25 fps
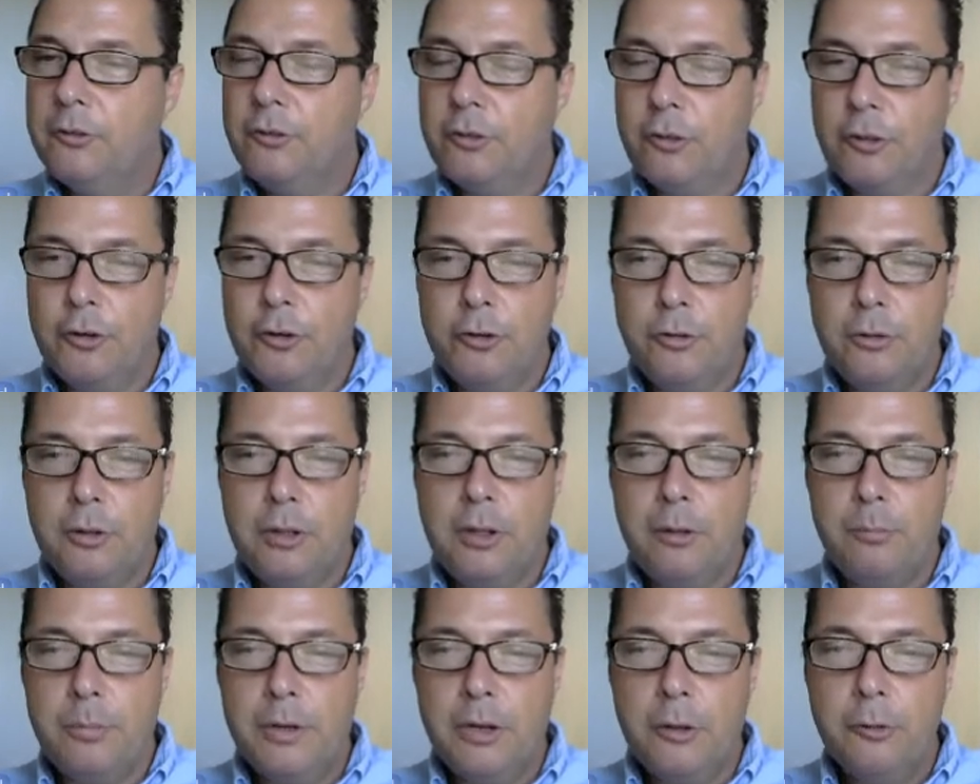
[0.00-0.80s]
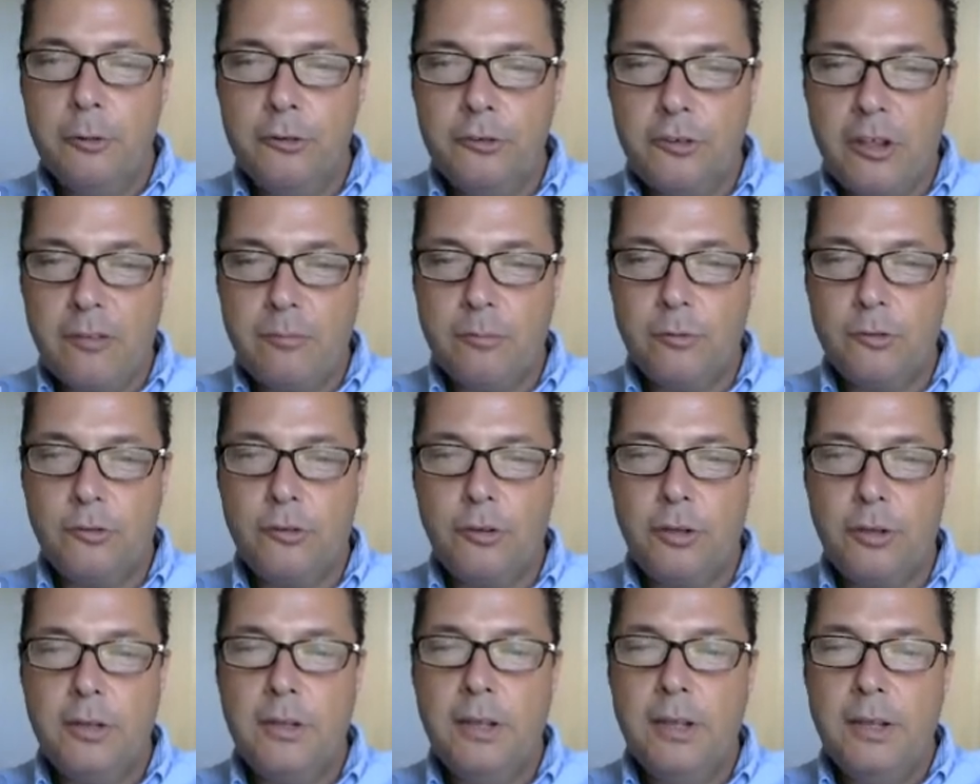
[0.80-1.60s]
into the below
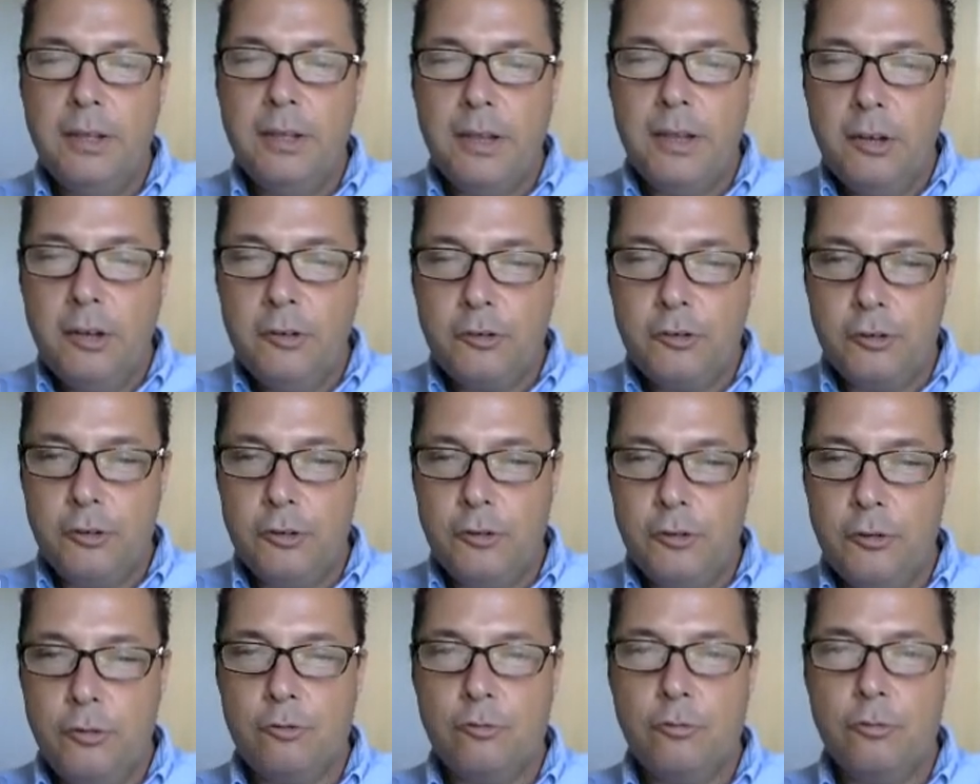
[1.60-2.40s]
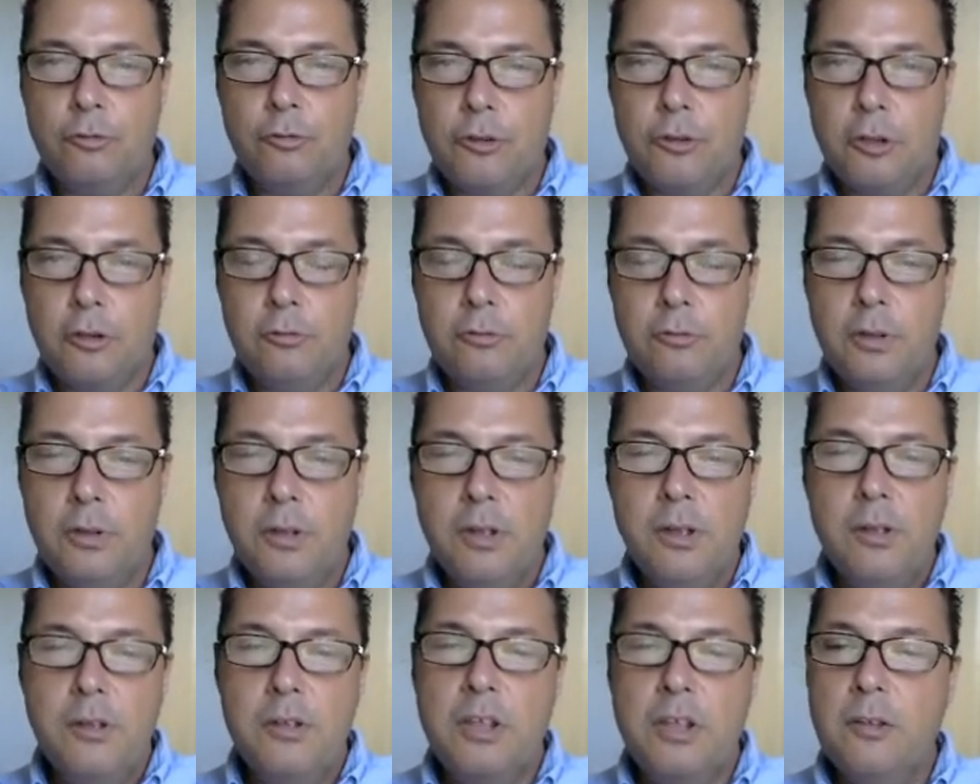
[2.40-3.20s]
70 into the neutral zone